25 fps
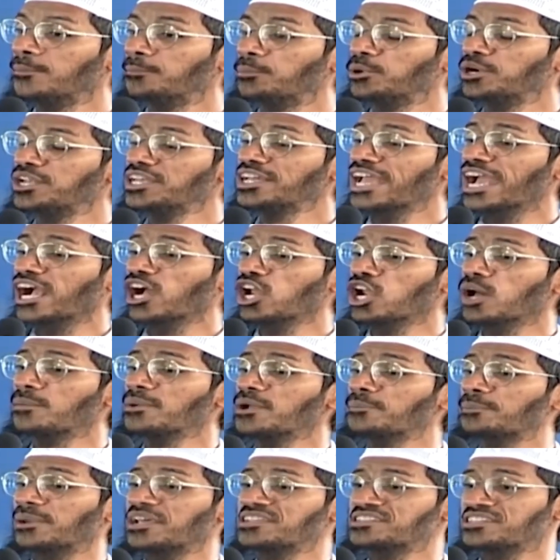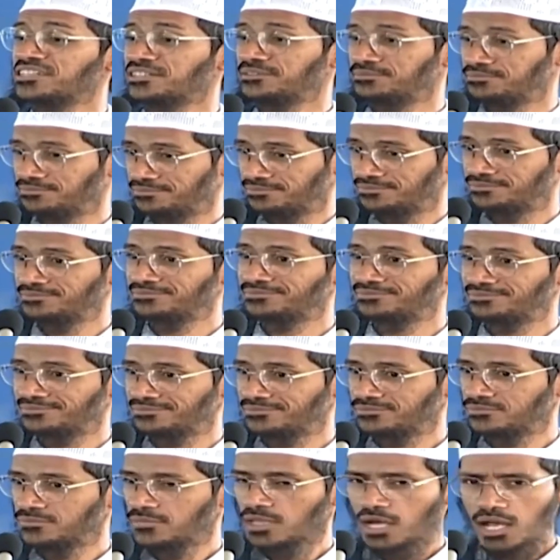economic pressure.
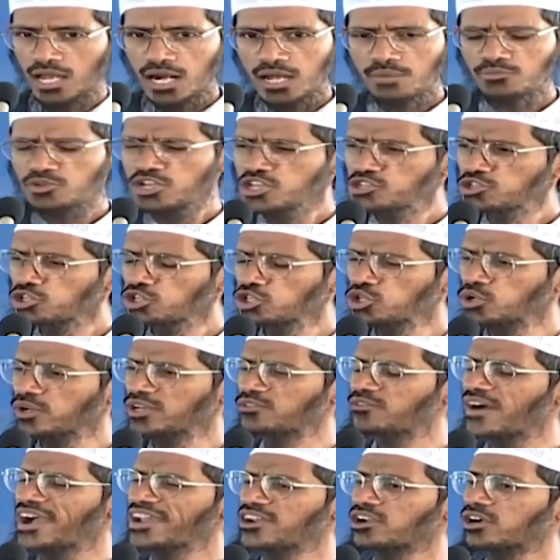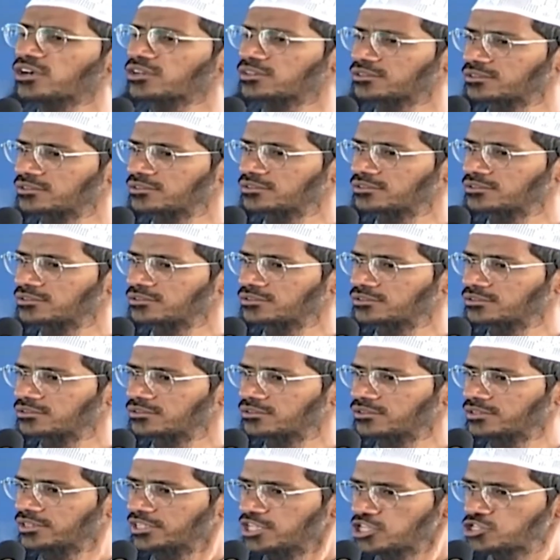Alhamdulillah, you should do it, why not?
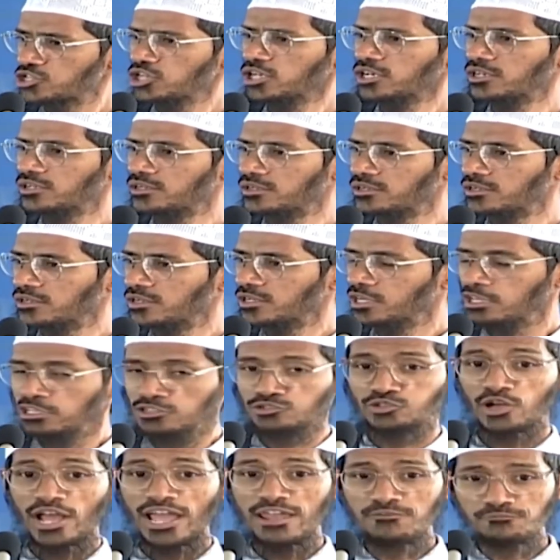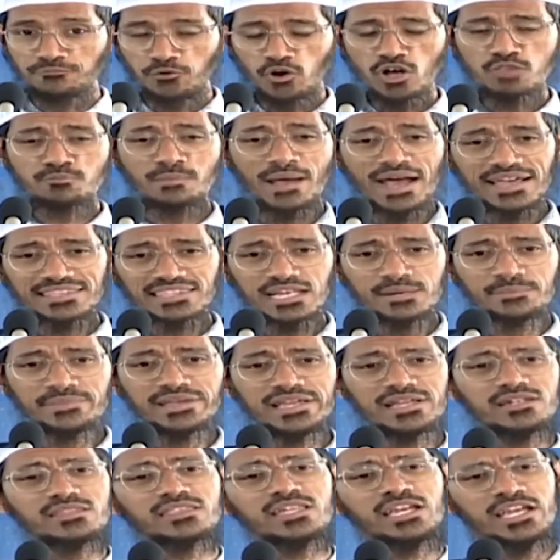He should. So enforced by other
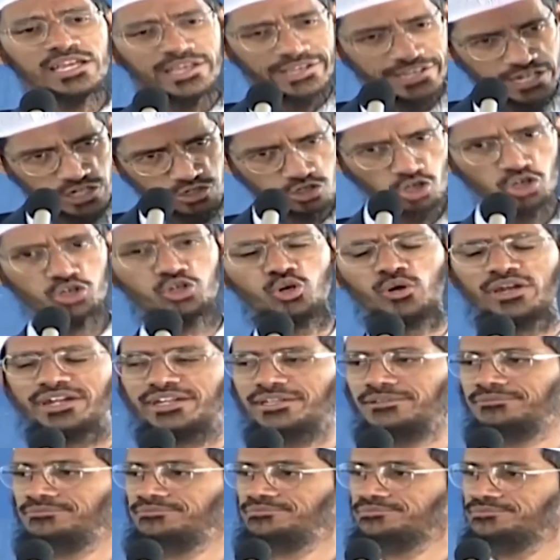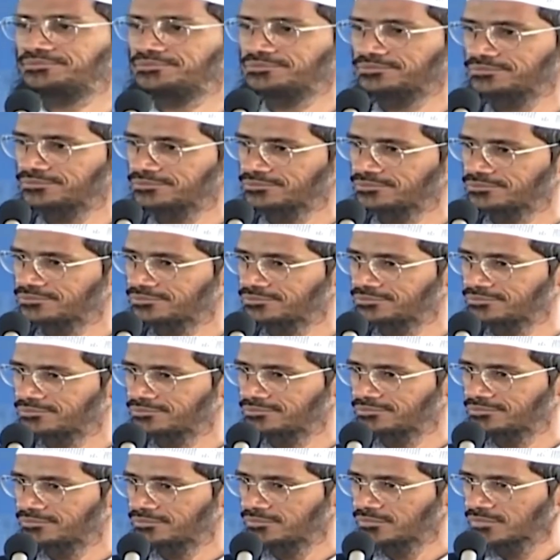means, he should do it.
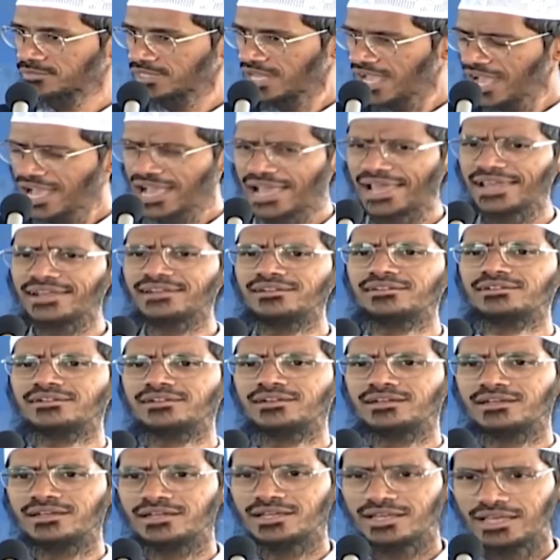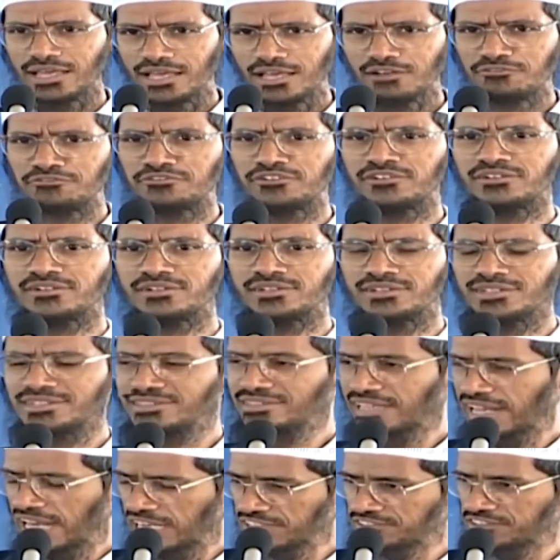And
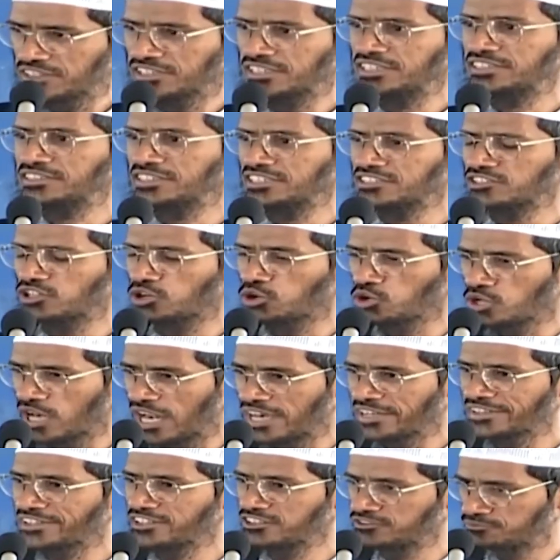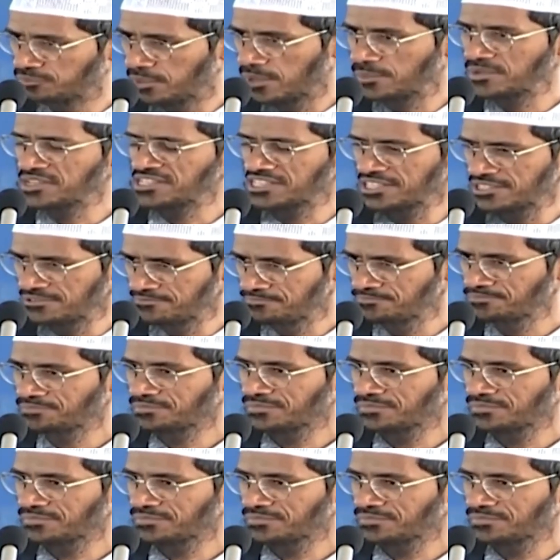if there are certain things the Quran gives permission